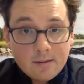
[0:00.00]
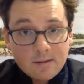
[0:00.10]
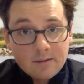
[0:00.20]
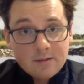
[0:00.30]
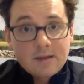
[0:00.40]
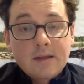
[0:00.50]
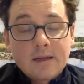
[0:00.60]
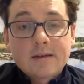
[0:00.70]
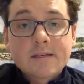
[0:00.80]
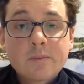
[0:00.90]

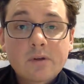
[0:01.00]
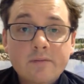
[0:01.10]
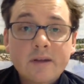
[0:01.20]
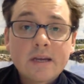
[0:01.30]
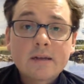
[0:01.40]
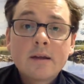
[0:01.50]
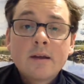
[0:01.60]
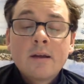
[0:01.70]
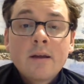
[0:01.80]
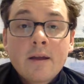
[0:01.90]
In a similar vein,
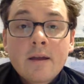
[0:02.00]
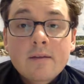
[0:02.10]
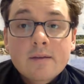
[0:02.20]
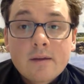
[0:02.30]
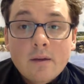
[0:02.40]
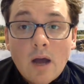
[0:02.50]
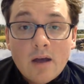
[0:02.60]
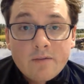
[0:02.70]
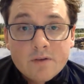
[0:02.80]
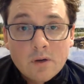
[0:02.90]

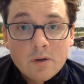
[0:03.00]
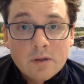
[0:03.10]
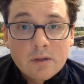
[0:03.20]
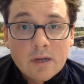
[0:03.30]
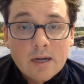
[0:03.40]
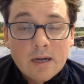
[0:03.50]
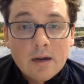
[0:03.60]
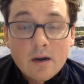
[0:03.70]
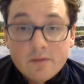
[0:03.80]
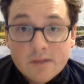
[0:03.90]
I've
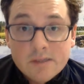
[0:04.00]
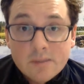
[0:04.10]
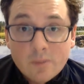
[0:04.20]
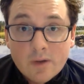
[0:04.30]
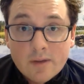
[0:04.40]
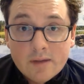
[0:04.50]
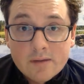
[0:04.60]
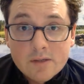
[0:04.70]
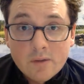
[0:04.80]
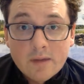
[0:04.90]
done some work that
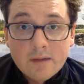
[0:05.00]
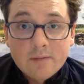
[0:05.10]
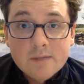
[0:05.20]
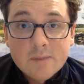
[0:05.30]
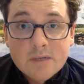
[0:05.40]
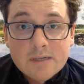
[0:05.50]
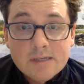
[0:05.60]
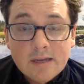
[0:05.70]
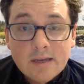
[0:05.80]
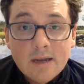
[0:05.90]
showed that
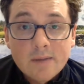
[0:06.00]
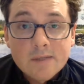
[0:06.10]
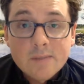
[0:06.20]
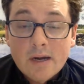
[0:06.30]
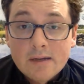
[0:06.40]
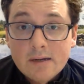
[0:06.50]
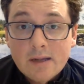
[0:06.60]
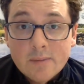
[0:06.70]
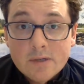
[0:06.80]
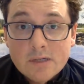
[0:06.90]
species that can't respond to
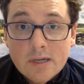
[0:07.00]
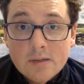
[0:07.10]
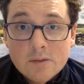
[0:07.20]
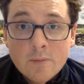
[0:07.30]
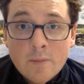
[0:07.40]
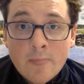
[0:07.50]
climate change